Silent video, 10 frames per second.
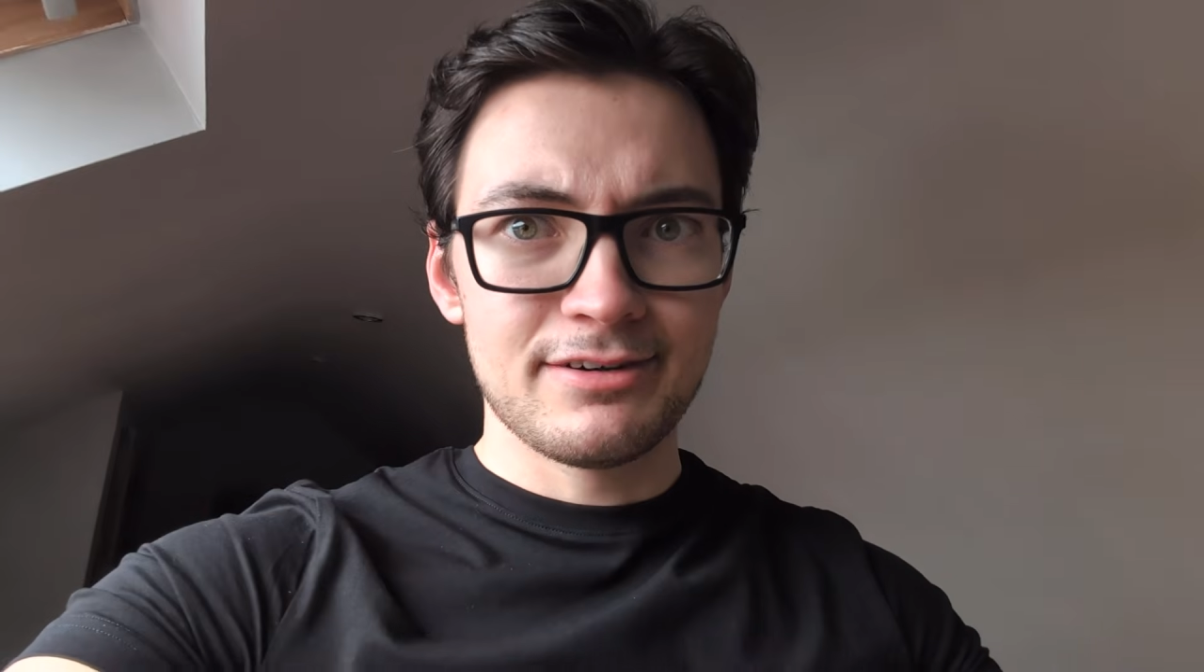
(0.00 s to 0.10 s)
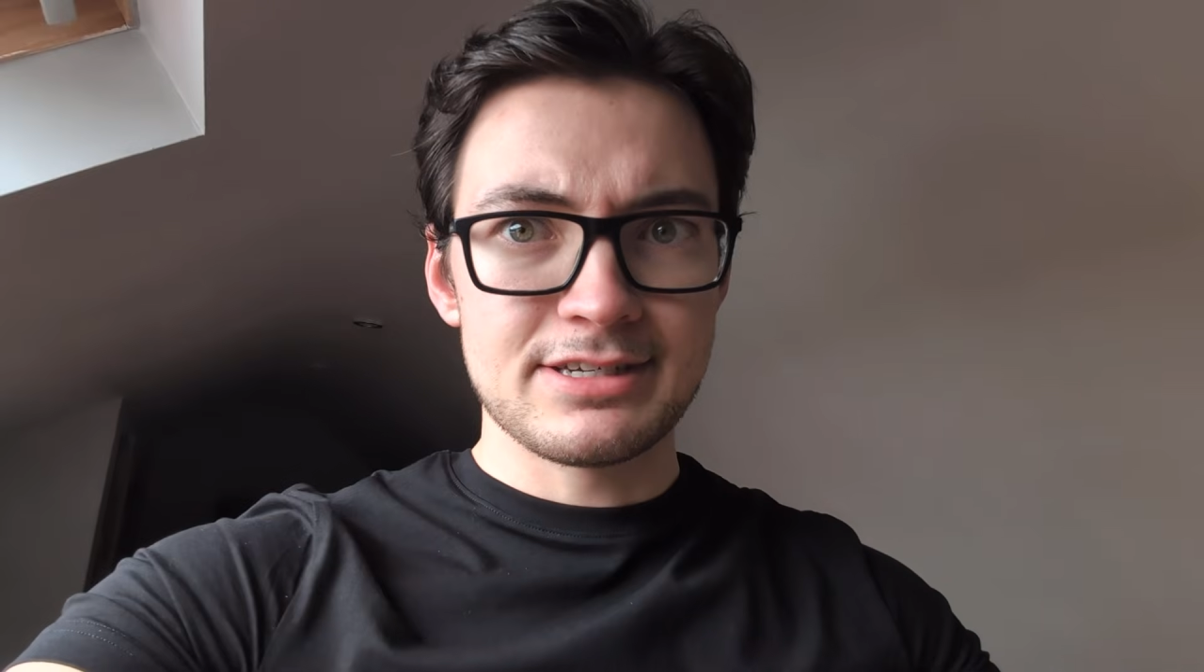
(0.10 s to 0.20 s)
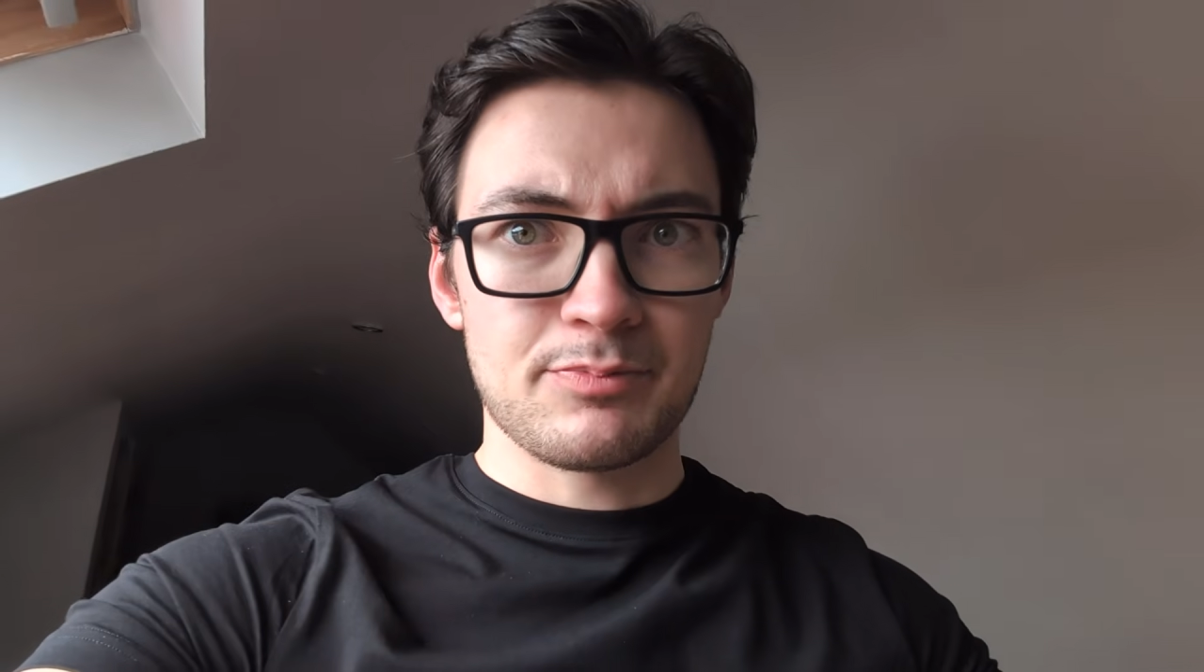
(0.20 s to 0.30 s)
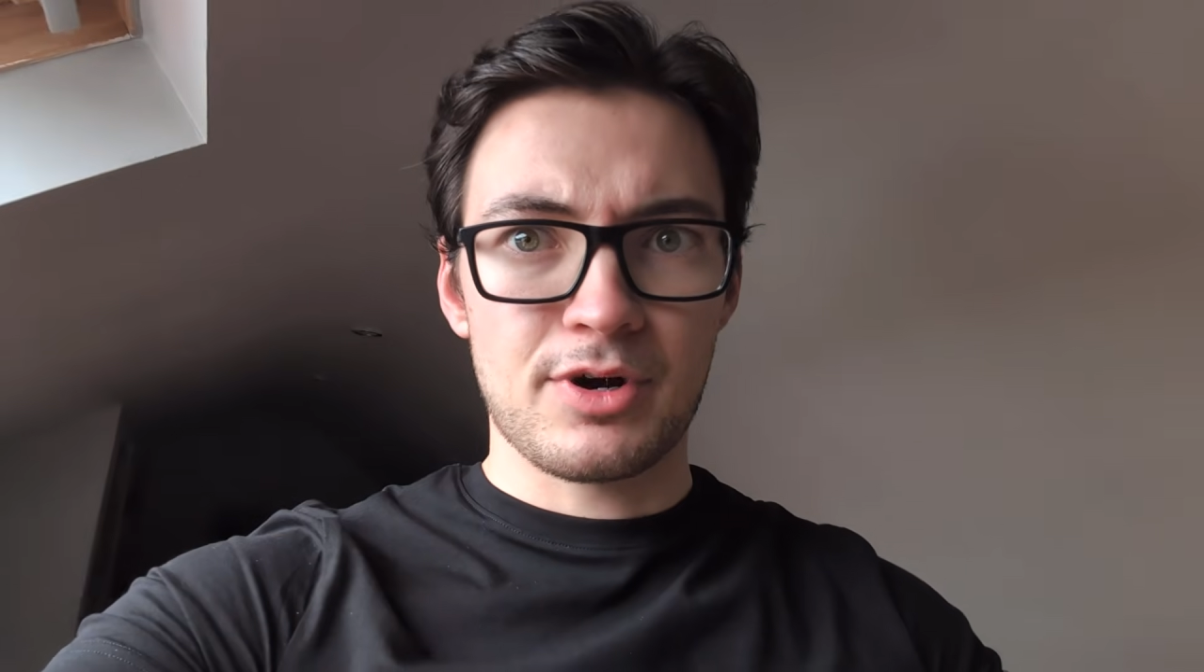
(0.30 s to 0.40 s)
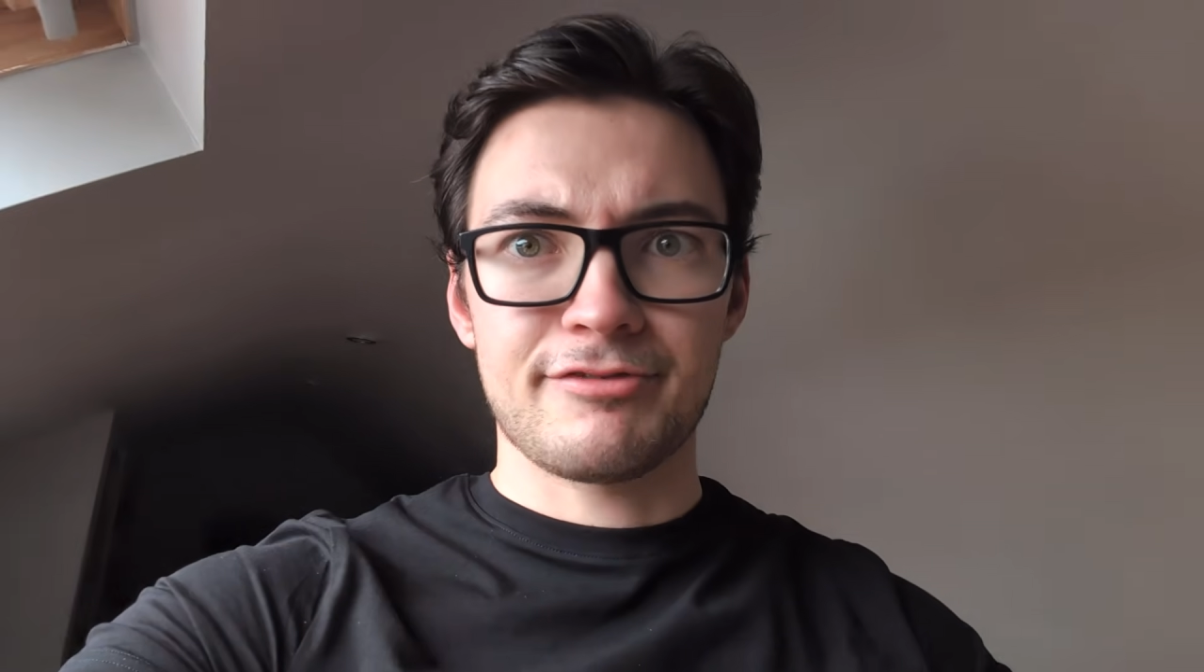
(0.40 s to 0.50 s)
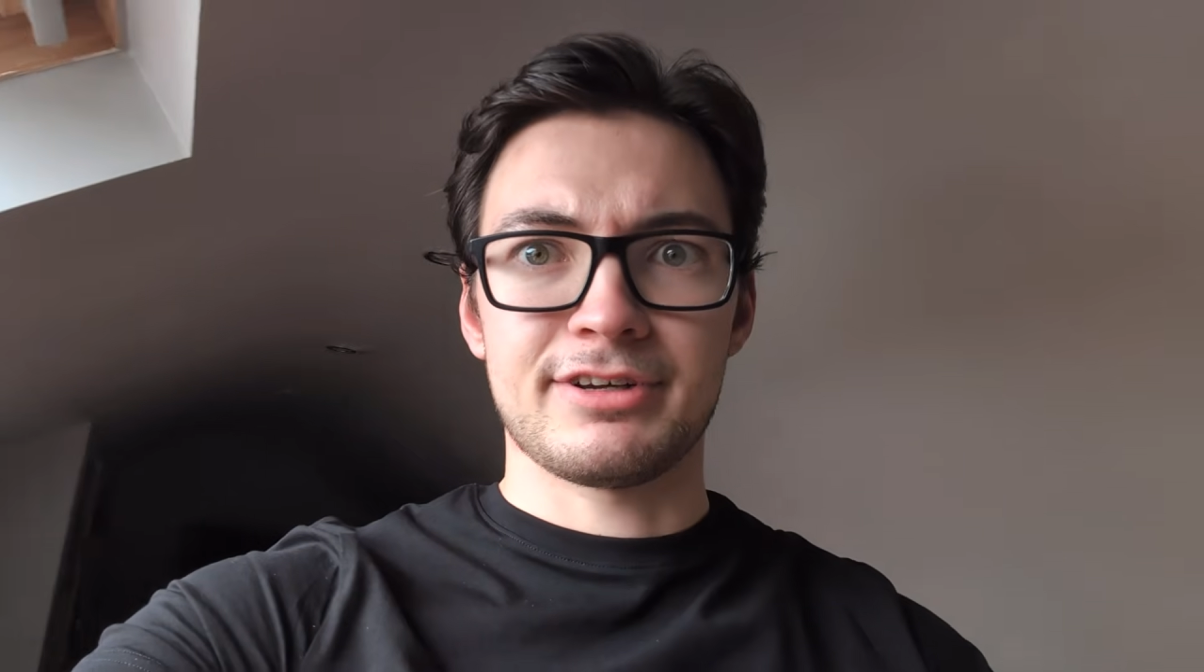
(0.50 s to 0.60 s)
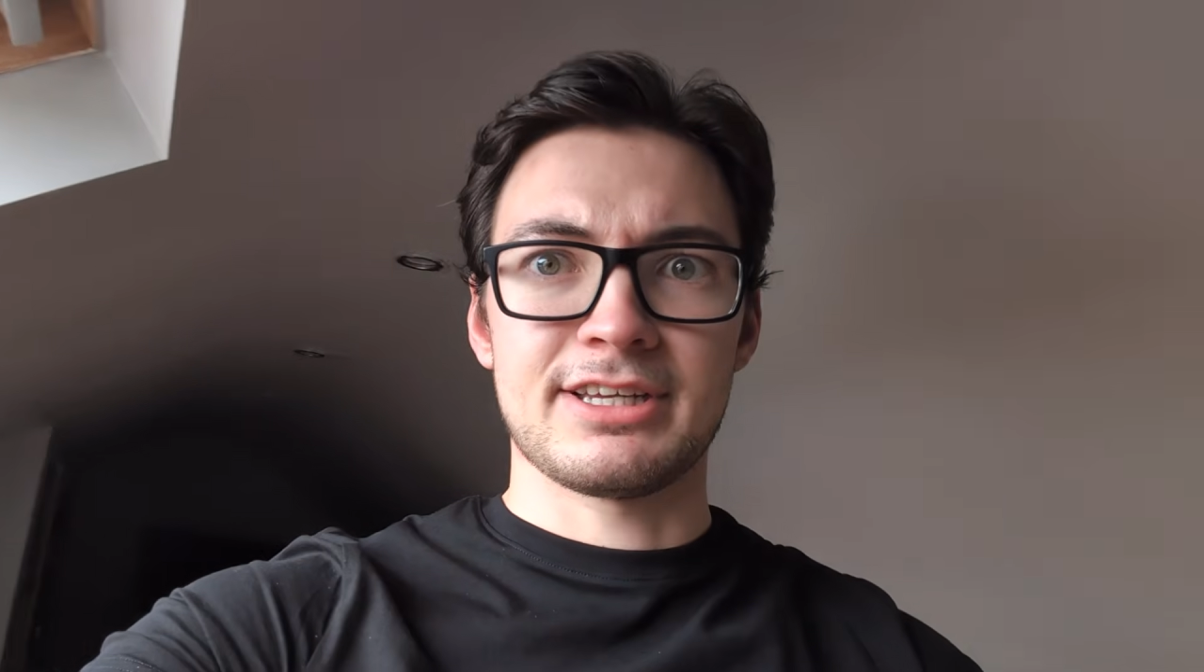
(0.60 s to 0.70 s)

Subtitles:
isn't perfect